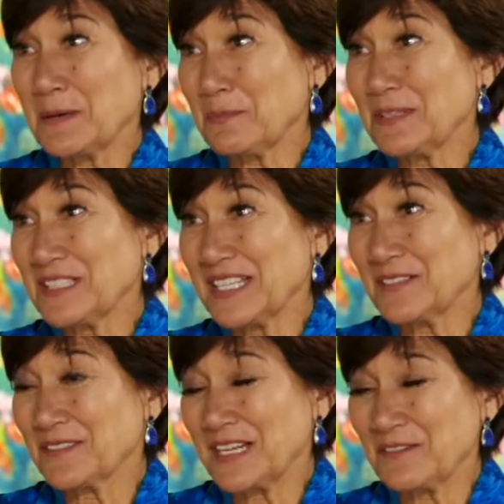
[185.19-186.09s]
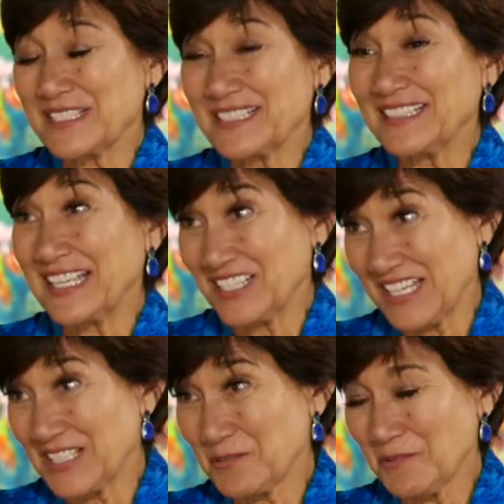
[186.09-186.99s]
I appreciated when I was in the Ledge
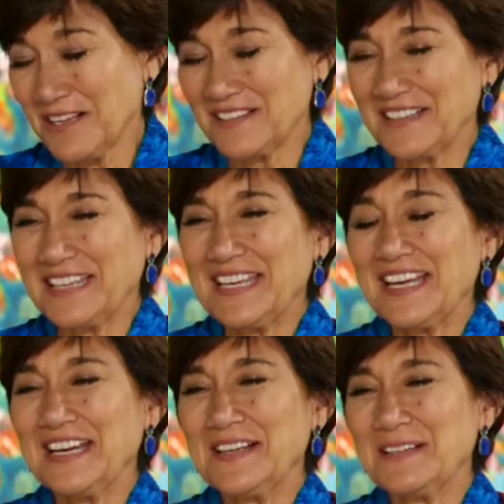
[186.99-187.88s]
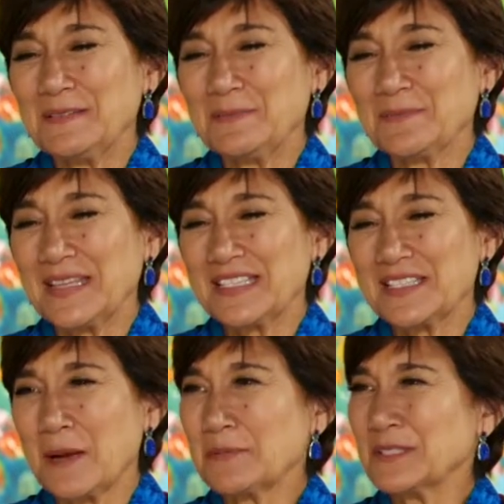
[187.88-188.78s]
as well um, is
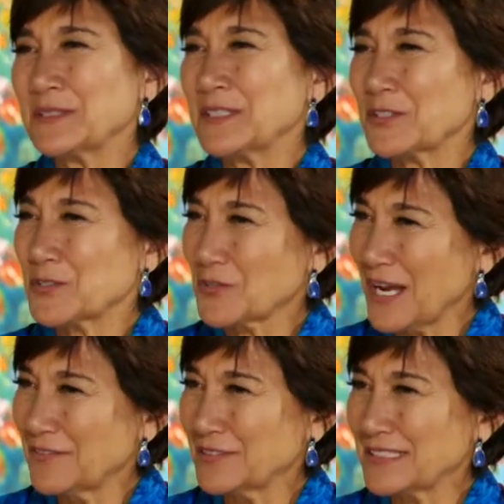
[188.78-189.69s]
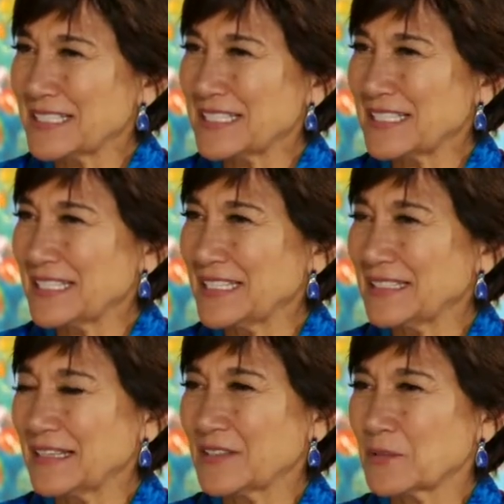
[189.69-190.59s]
the opportunity to travel and
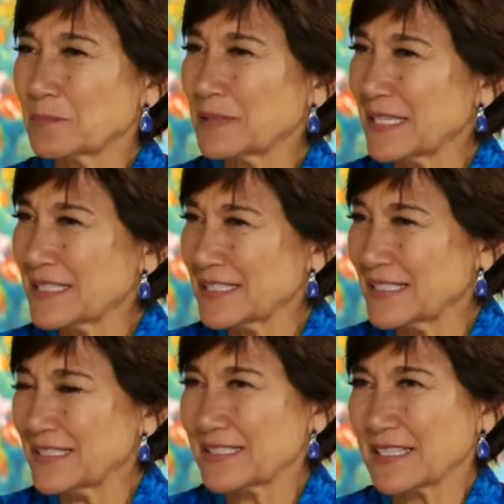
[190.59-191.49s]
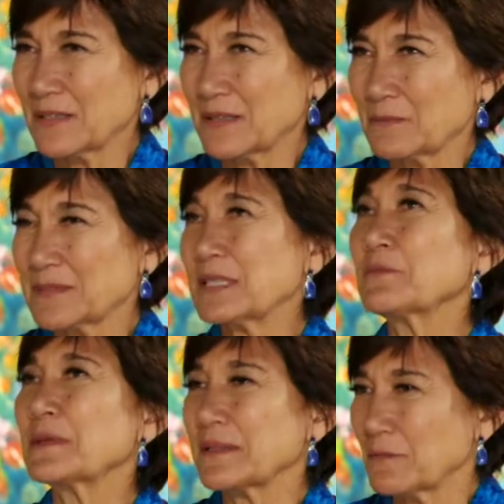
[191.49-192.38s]
see other places and see
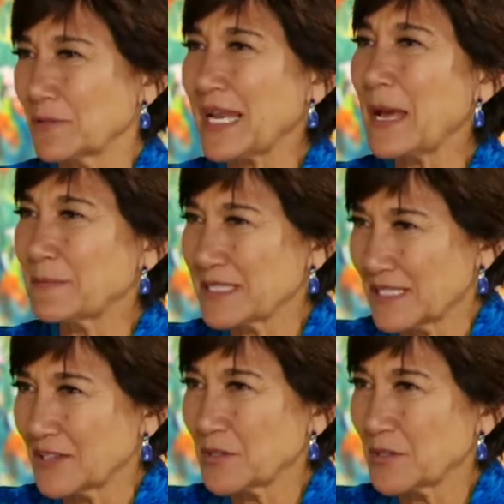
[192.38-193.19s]
what, what happens in